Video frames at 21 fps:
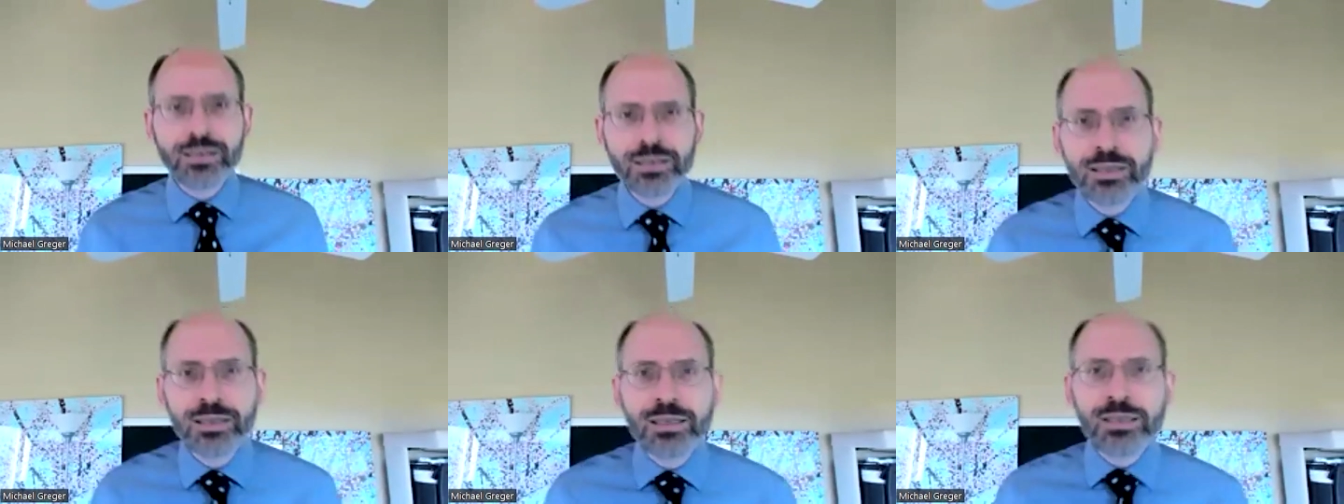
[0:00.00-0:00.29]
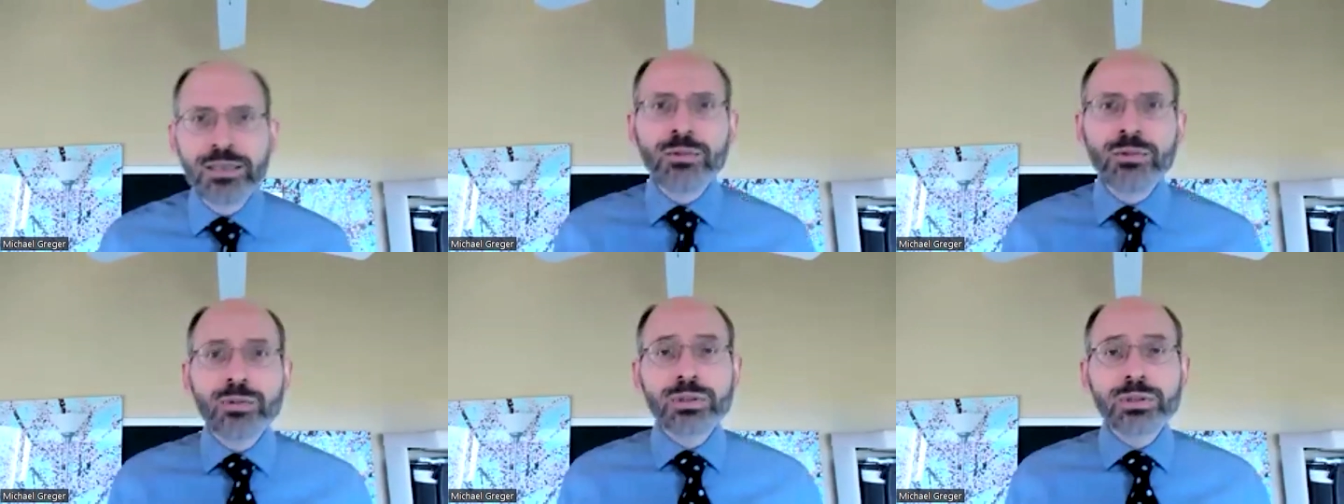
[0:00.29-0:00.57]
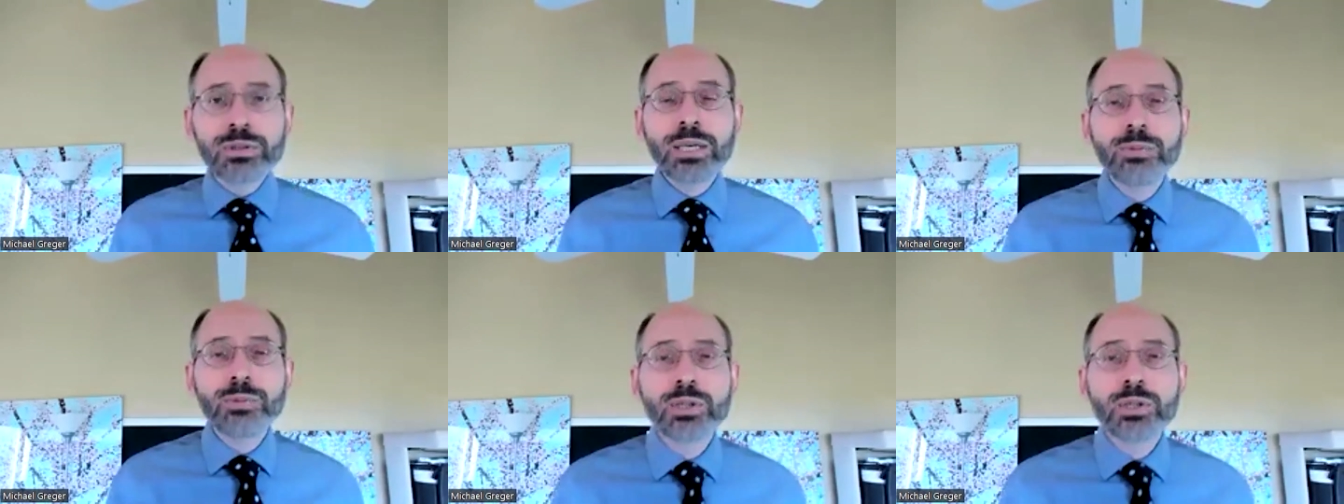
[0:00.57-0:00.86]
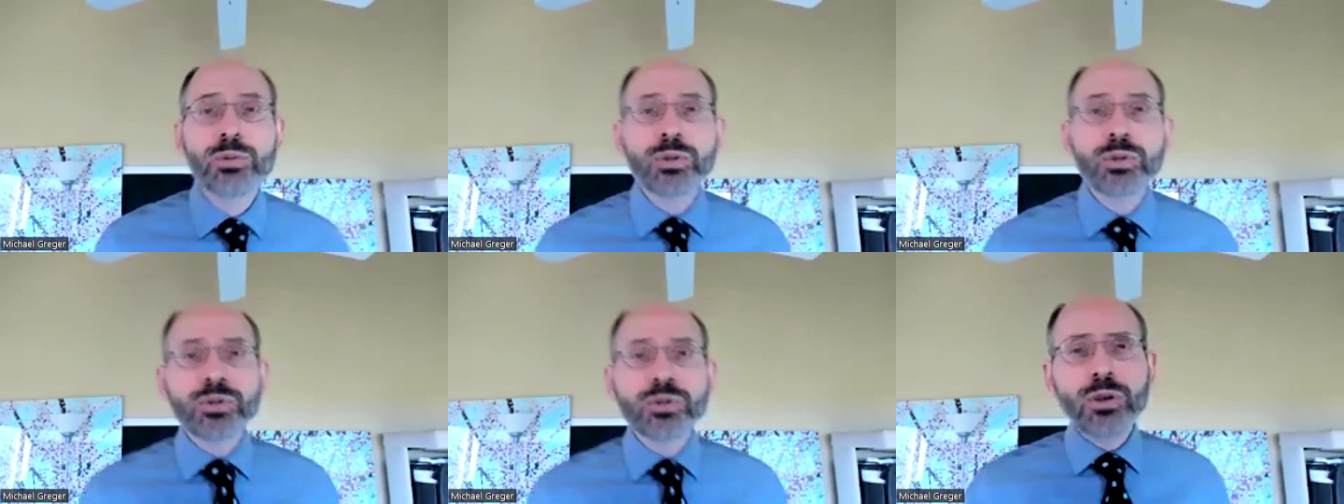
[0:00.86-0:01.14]
Was able to
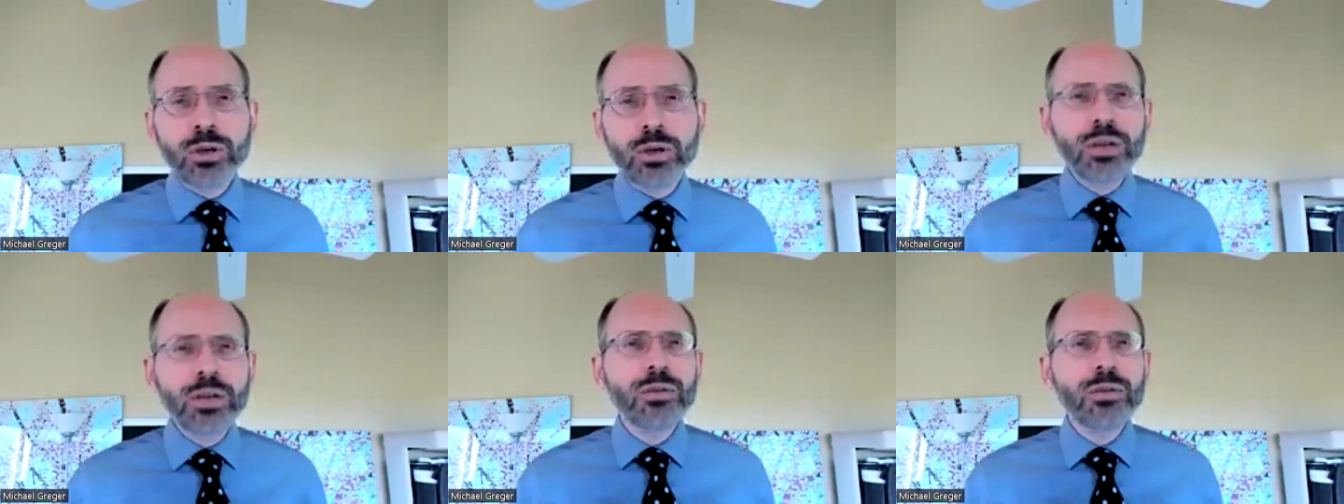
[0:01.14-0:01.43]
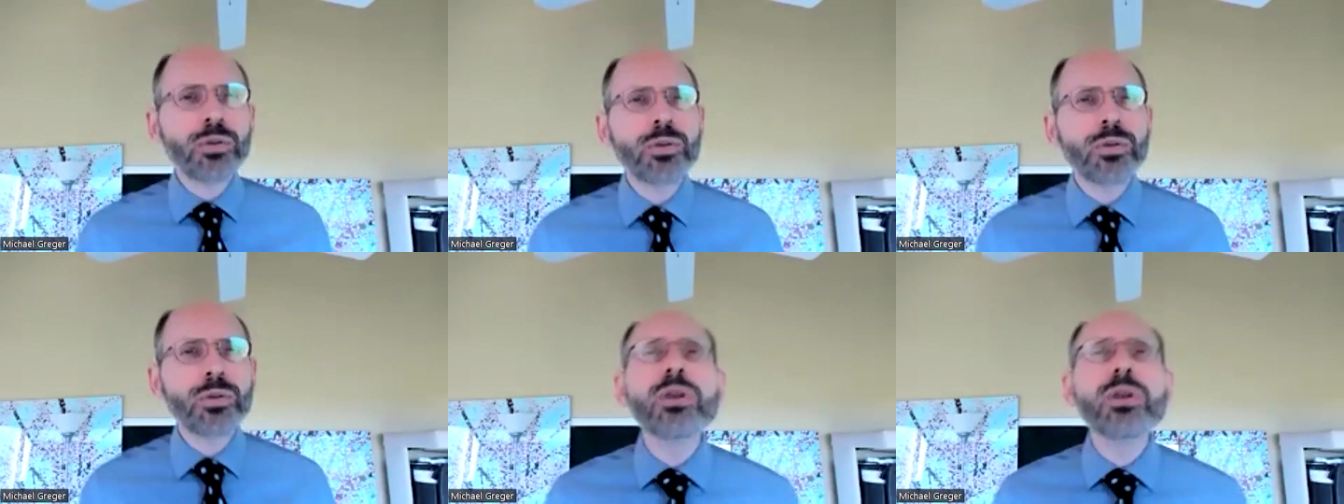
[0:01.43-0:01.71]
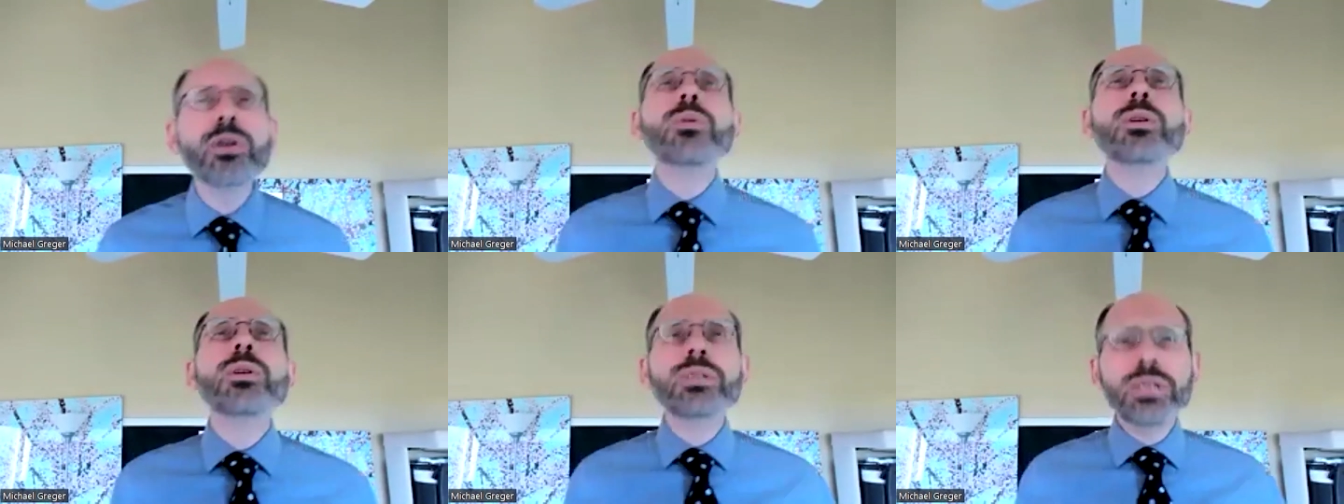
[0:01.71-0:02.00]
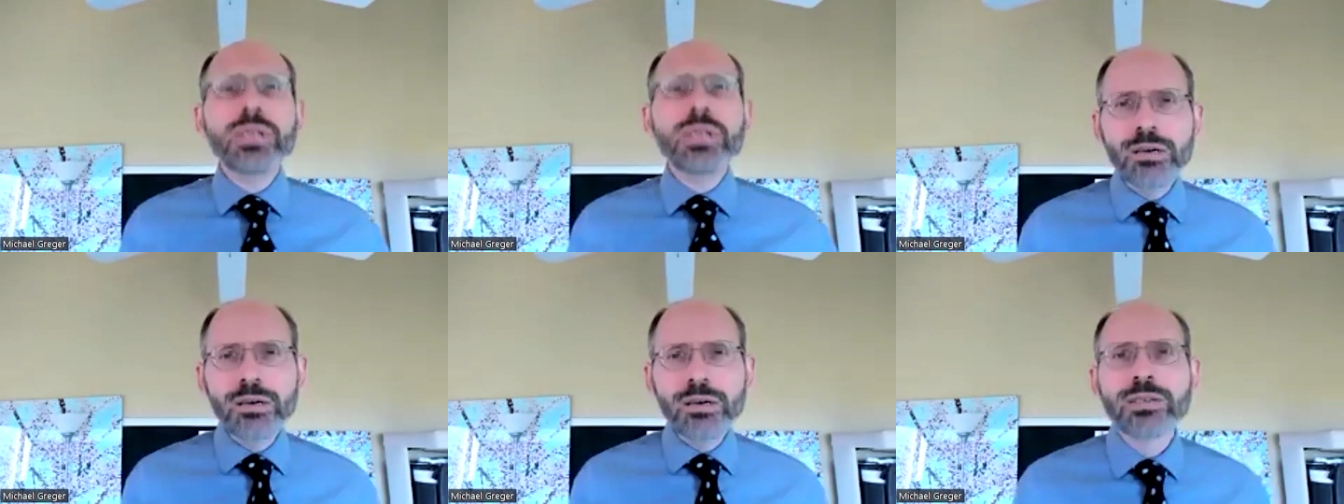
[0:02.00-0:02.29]
enjoy another 31
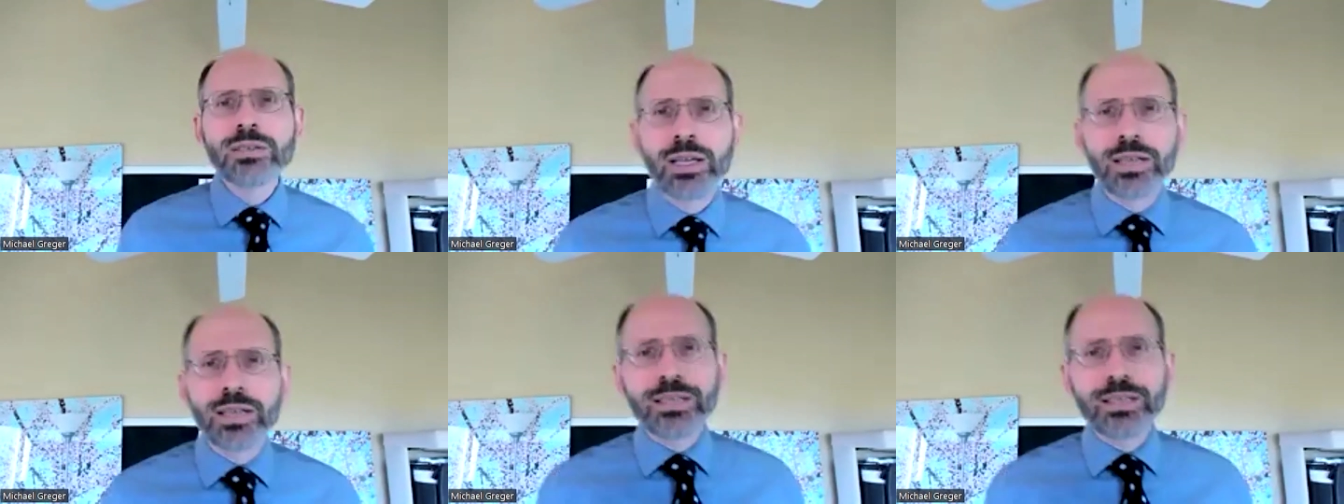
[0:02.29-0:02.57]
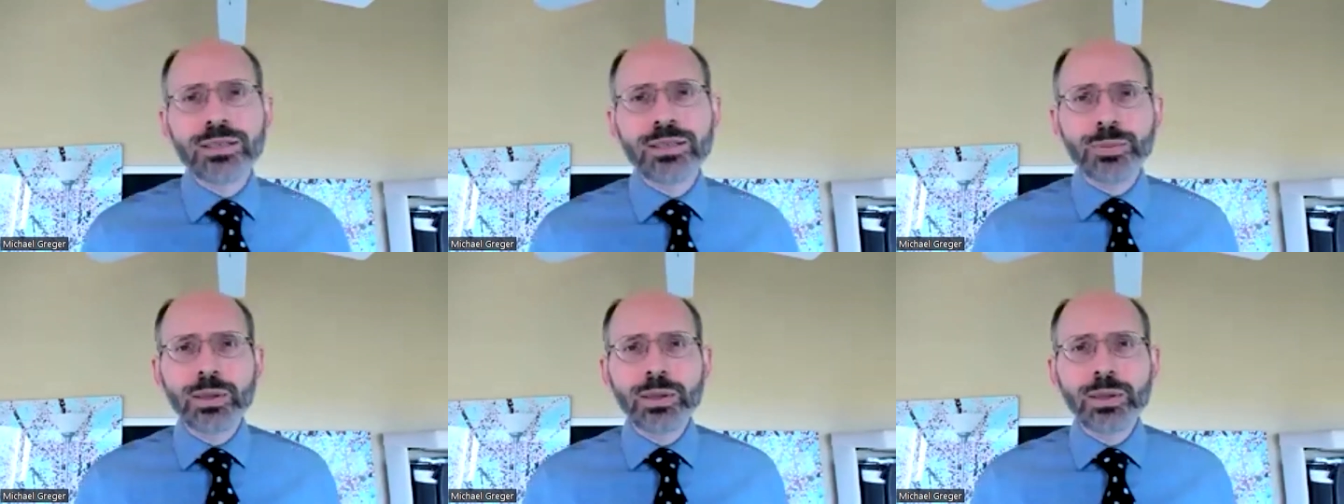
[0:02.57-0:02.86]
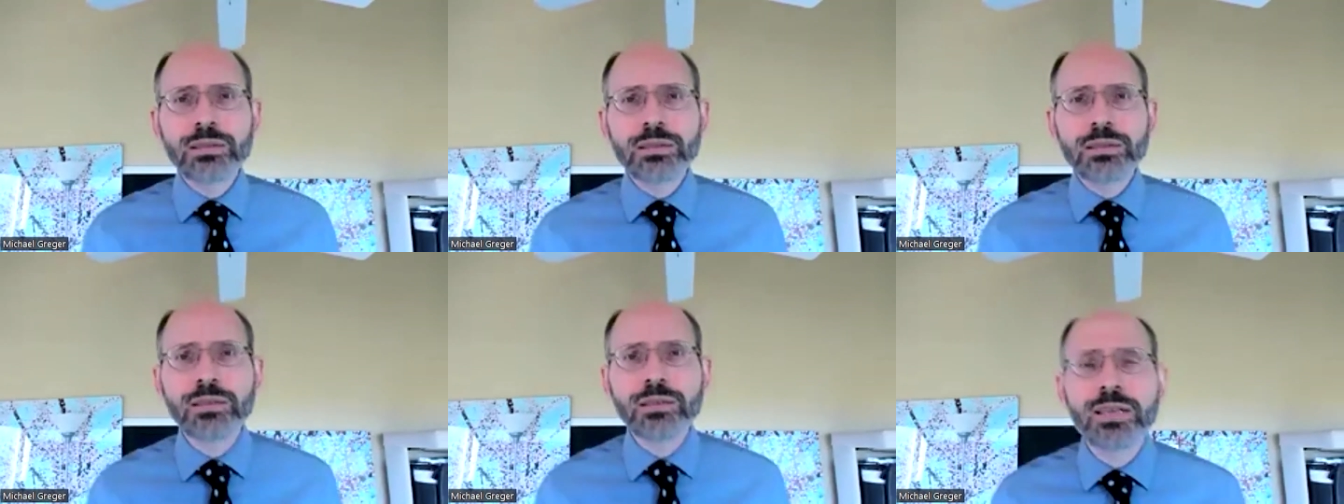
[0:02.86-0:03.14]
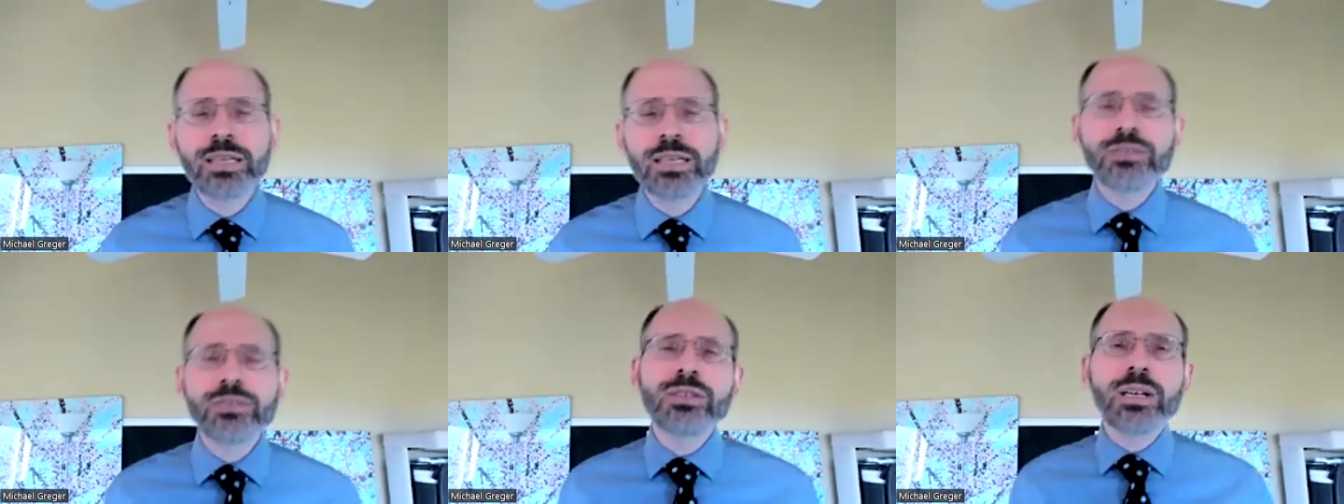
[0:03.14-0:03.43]
years on this planet until age
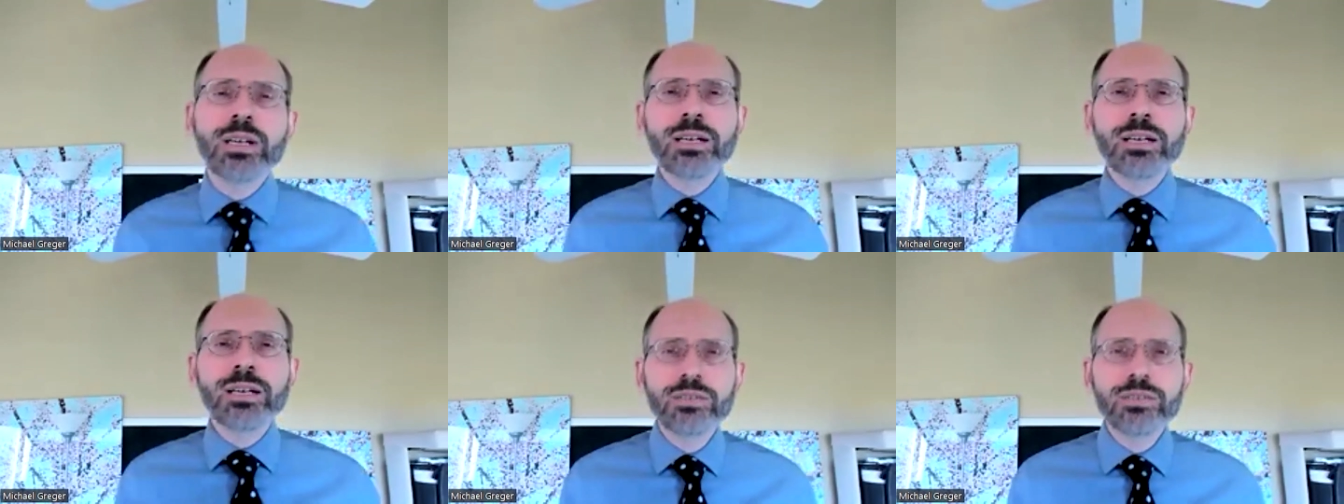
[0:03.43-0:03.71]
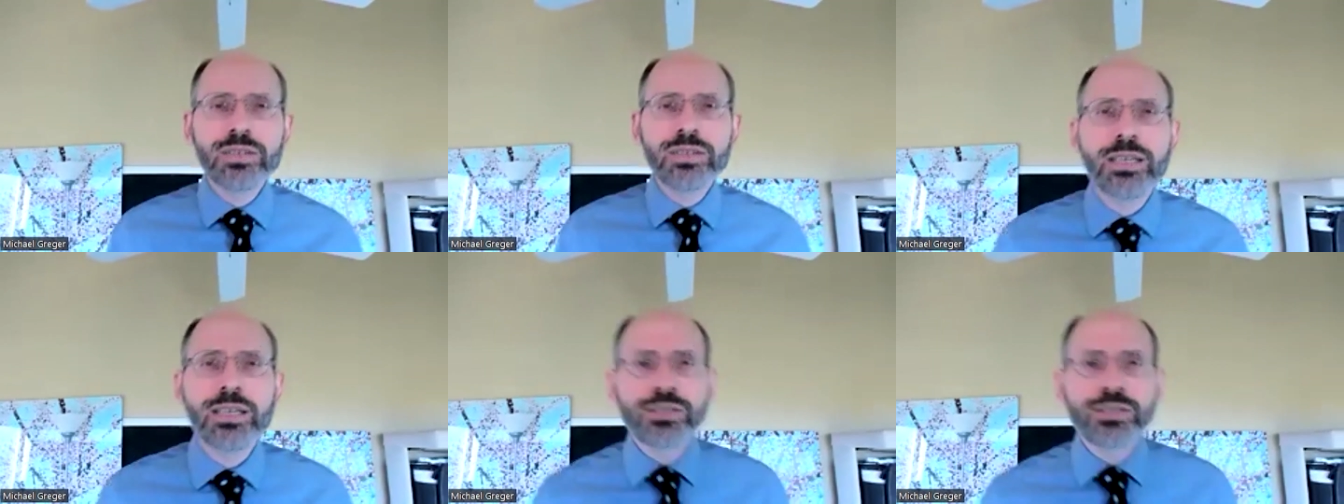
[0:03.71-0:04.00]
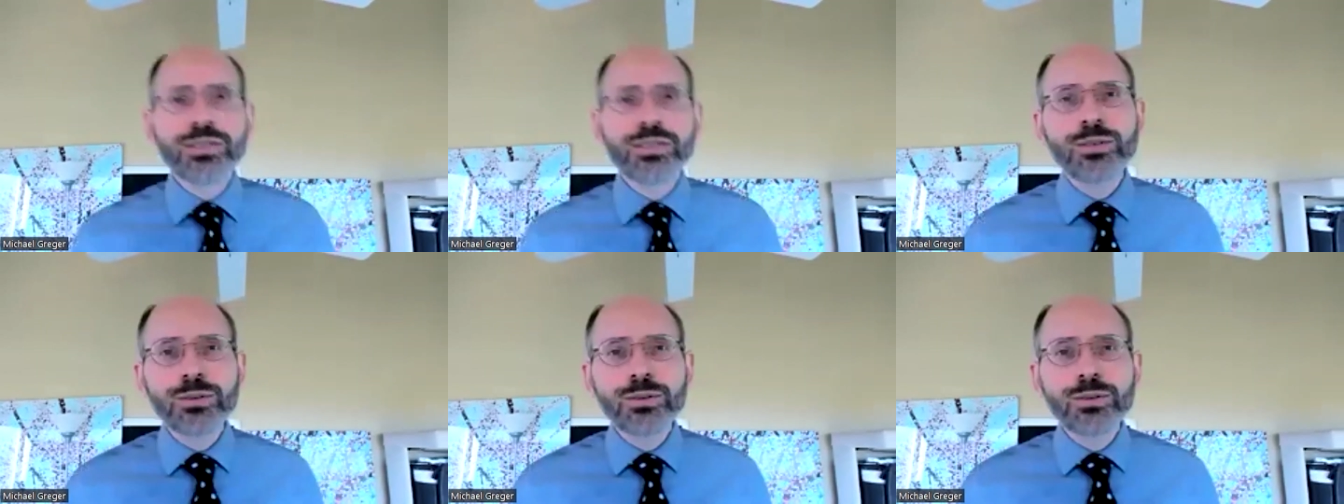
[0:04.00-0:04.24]
96 to